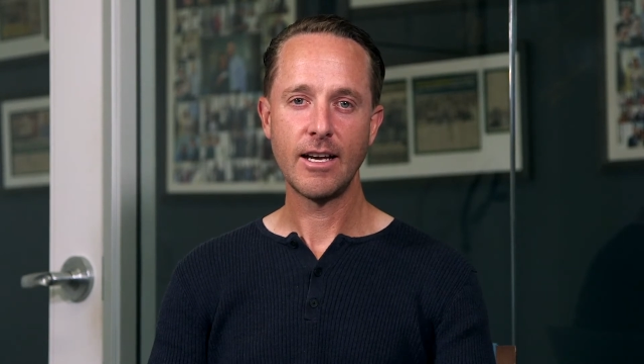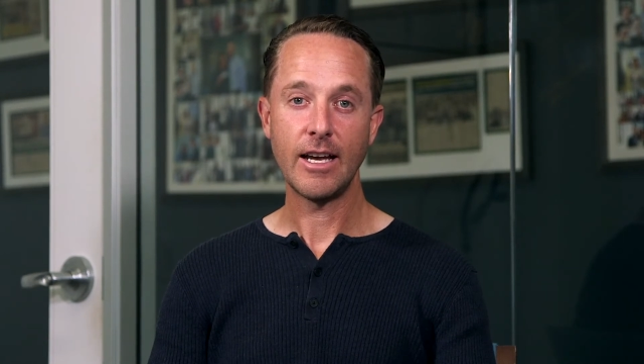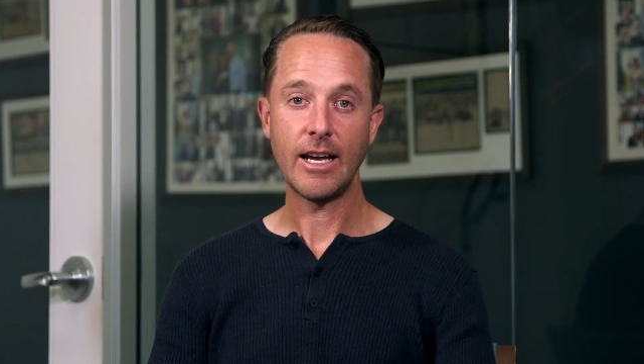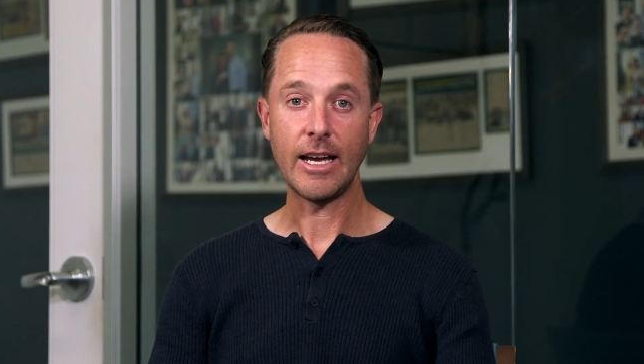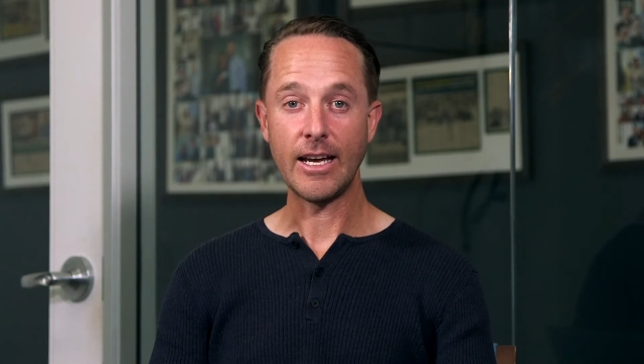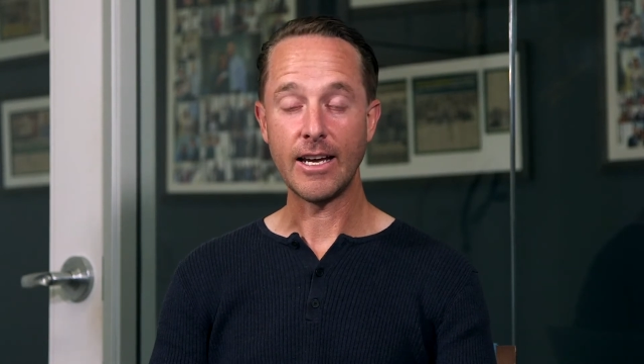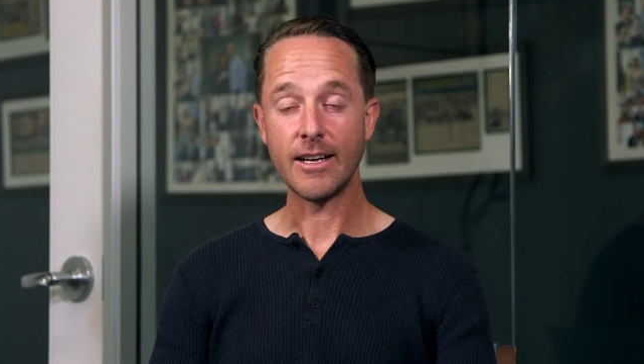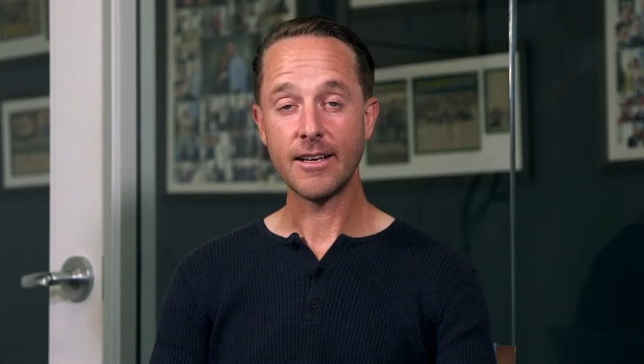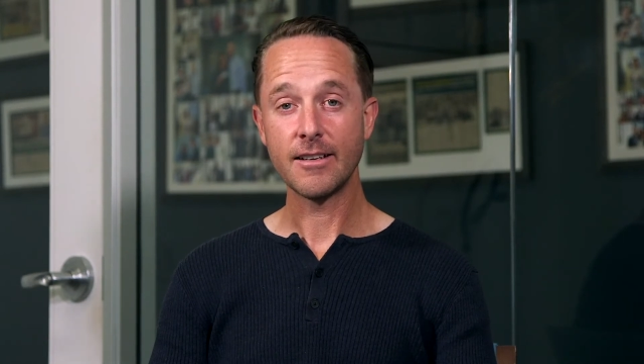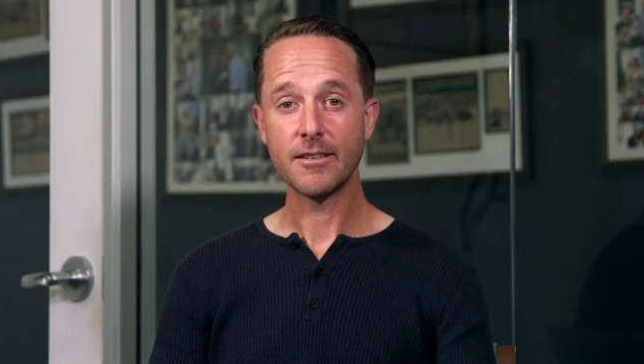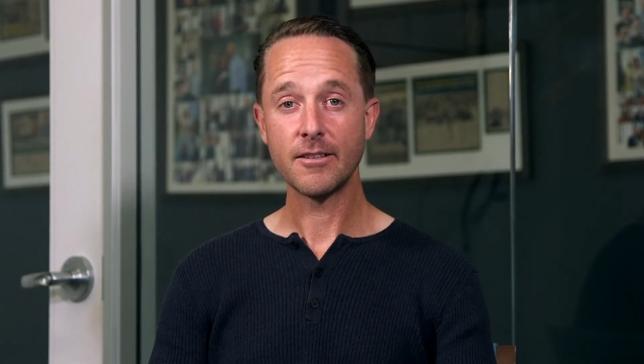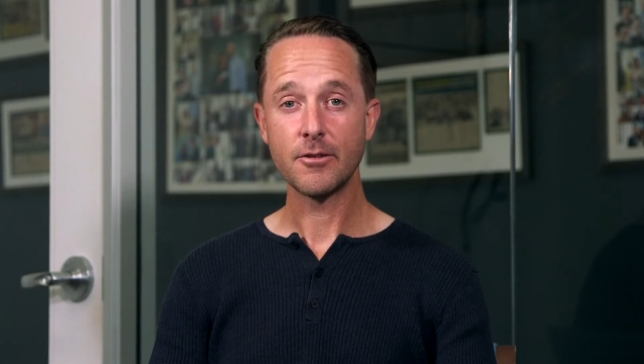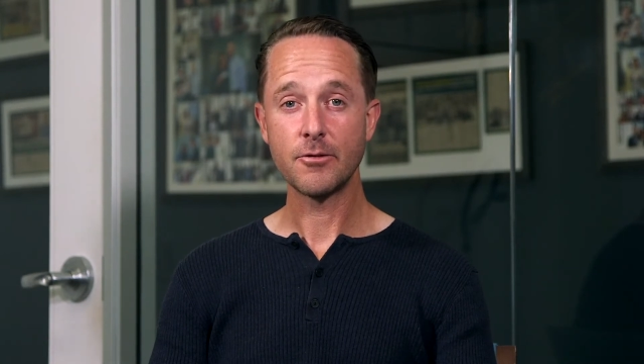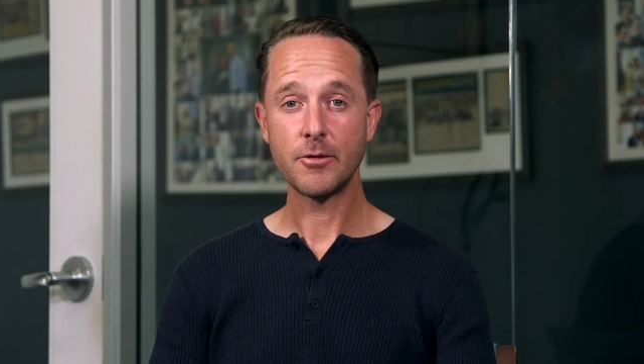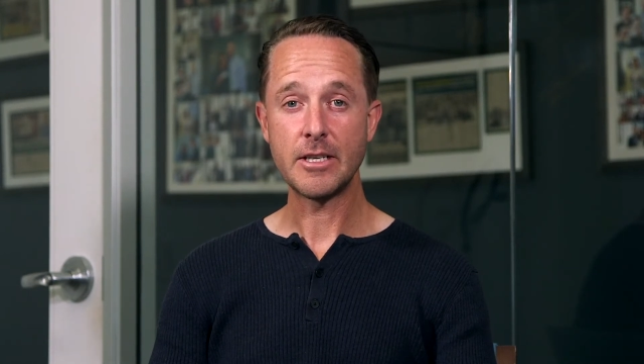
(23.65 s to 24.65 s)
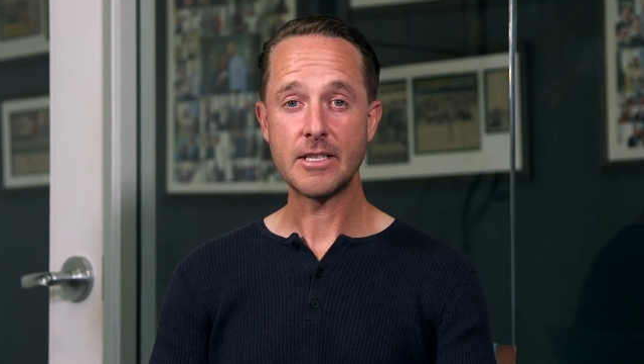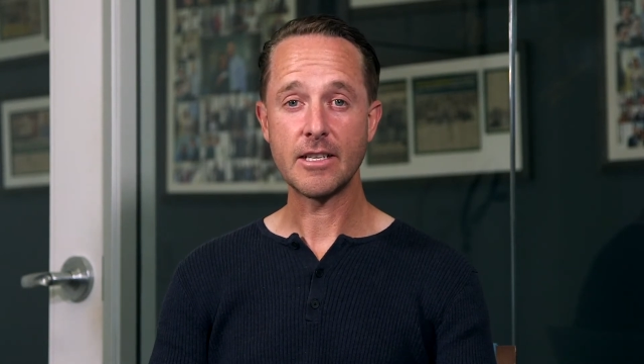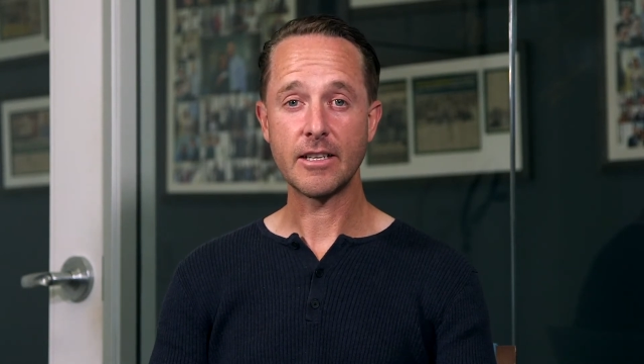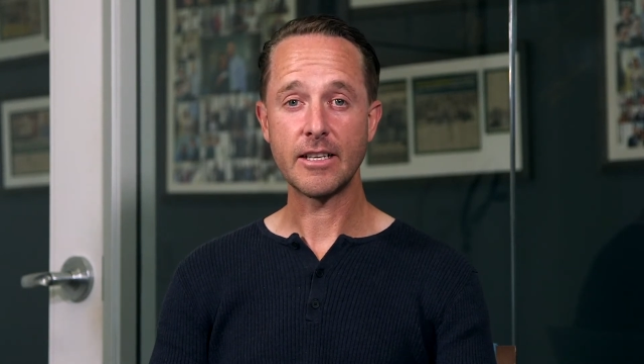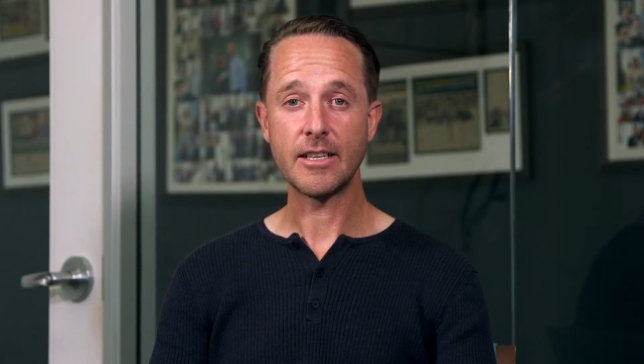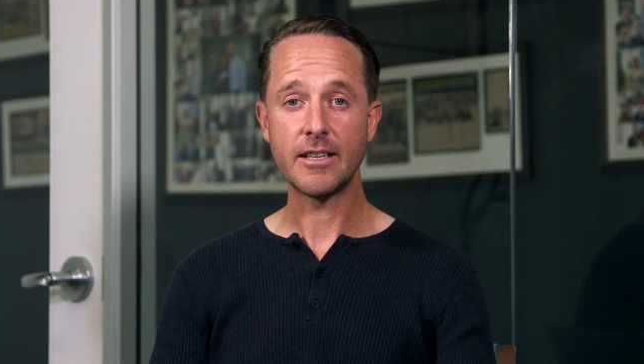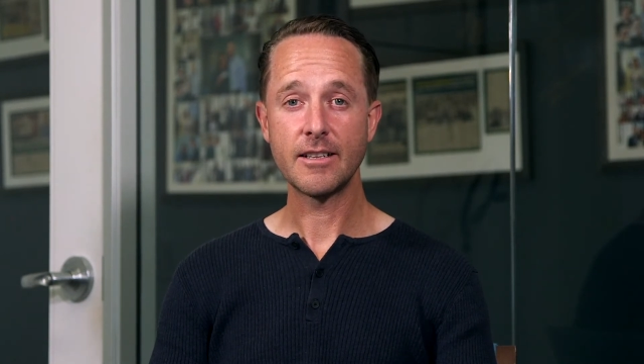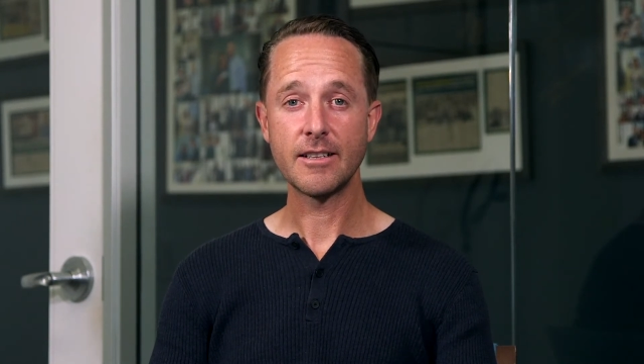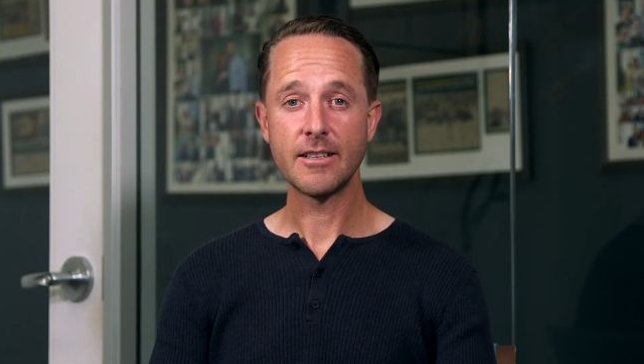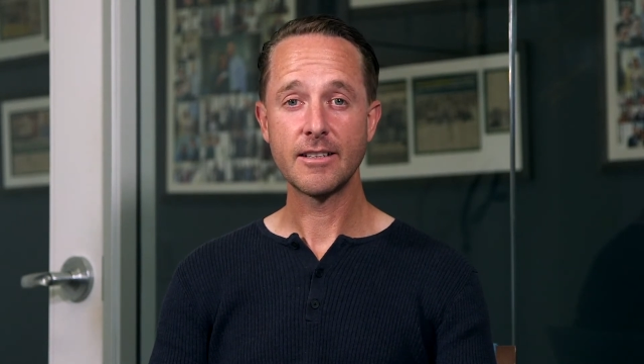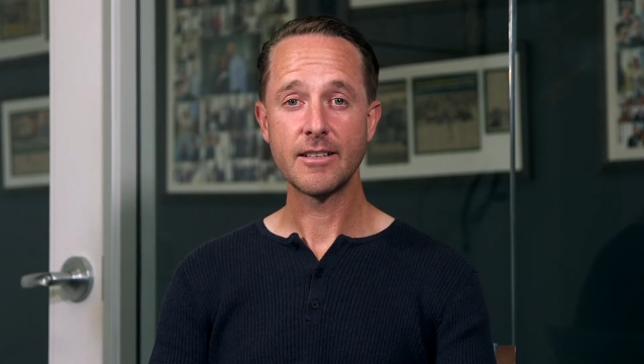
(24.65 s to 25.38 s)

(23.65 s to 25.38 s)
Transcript: and recently